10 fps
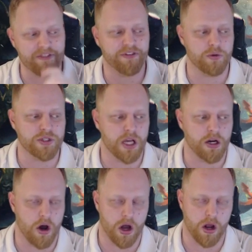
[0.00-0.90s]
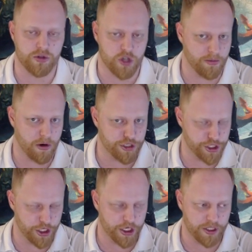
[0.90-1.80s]
if it was on auto, Tomo
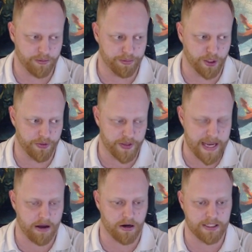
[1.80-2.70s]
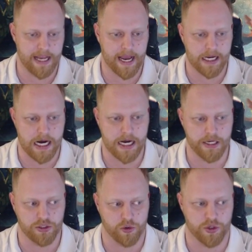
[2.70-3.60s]
should put the counterattack
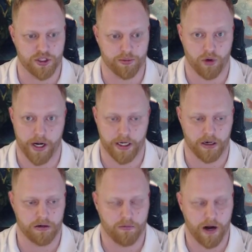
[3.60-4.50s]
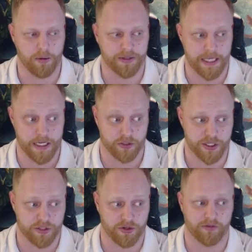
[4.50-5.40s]
on George the Breaker, right? With the
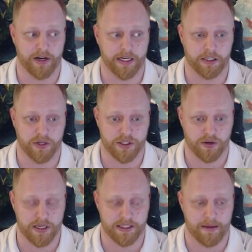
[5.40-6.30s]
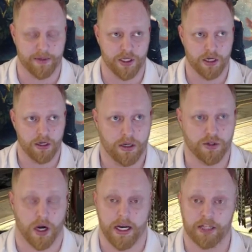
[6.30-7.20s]
increased crit rate, increased crit damage.
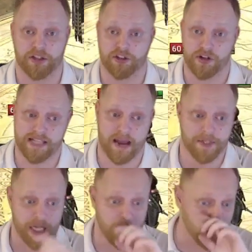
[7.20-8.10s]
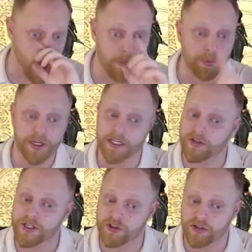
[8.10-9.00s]
Sorry, increased crit damage. It won't put
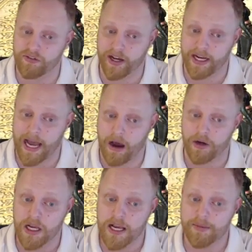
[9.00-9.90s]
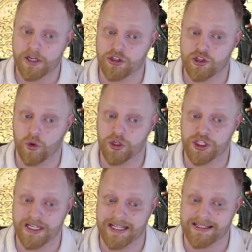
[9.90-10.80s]
increased crit rate out because
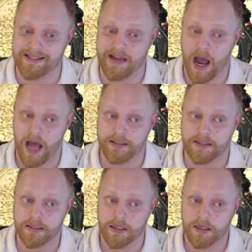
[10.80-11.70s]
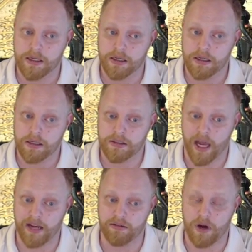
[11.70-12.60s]
George is not
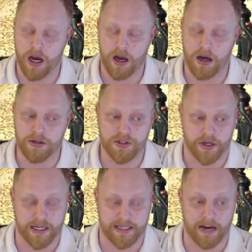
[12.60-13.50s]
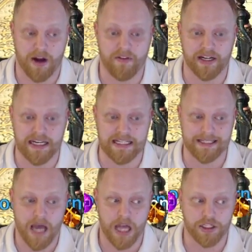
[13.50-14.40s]
he's Night Revenant. He's
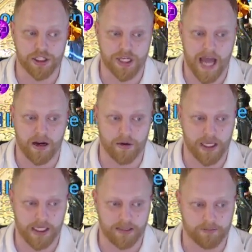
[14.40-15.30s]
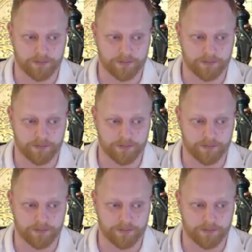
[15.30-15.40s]
not Shadowkin.